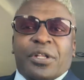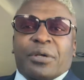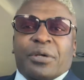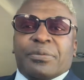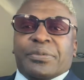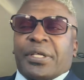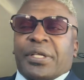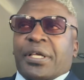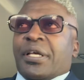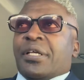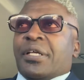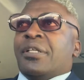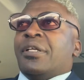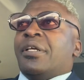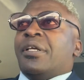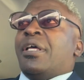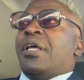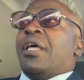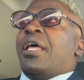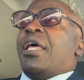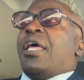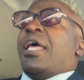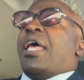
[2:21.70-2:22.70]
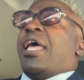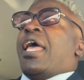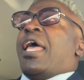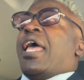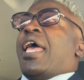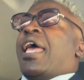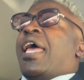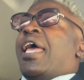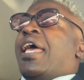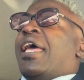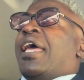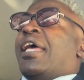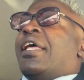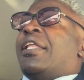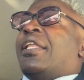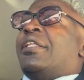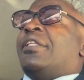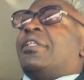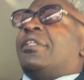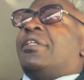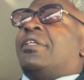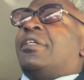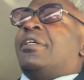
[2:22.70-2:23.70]
know what I'm saying?
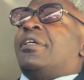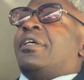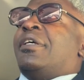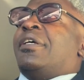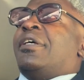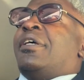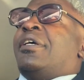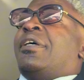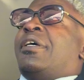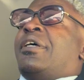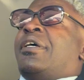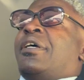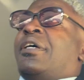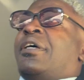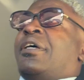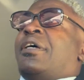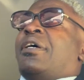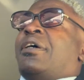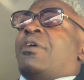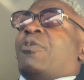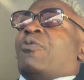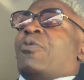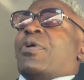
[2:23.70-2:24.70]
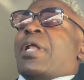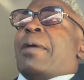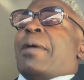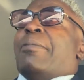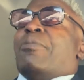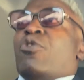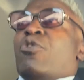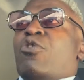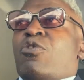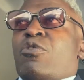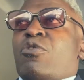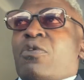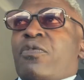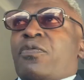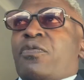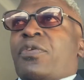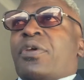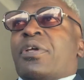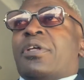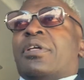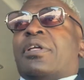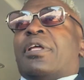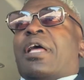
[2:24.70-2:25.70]
And when I moved,
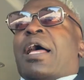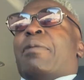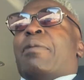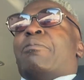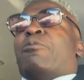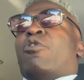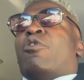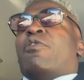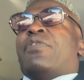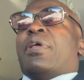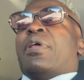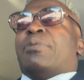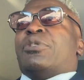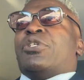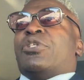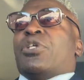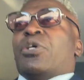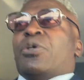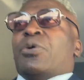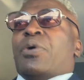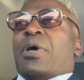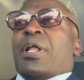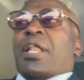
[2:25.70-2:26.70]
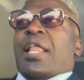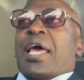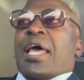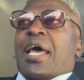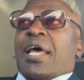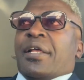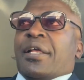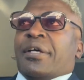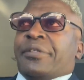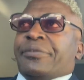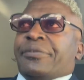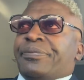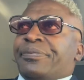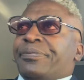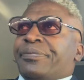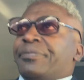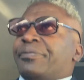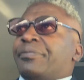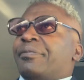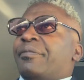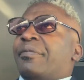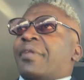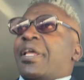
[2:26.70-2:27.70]
I moved up to Atlanta,
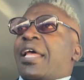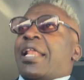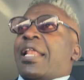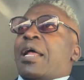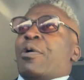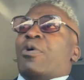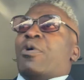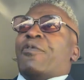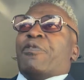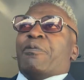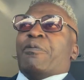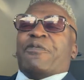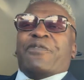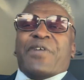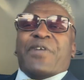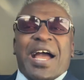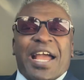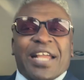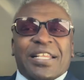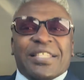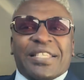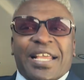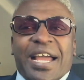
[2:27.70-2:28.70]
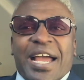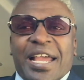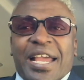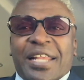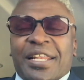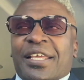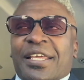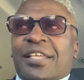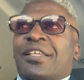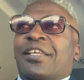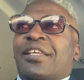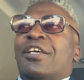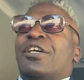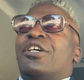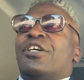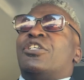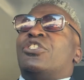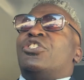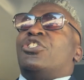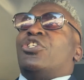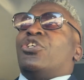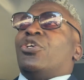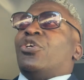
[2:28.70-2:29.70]
and I went from fine dining
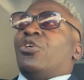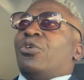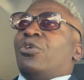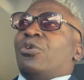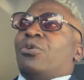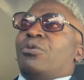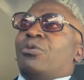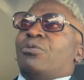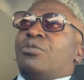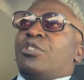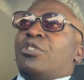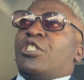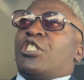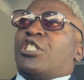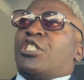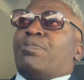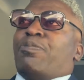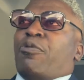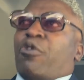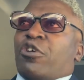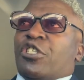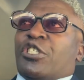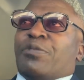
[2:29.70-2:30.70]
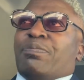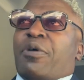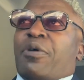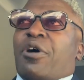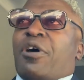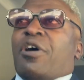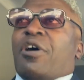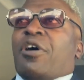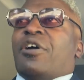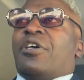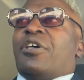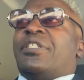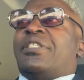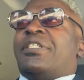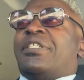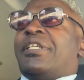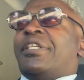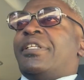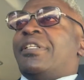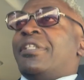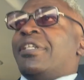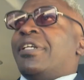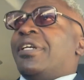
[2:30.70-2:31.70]
to sports bars,
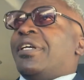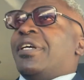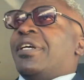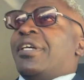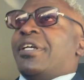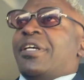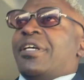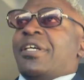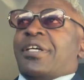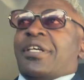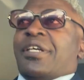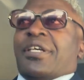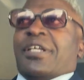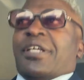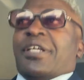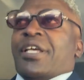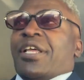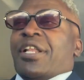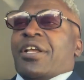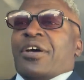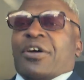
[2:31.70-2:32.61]
and, you know,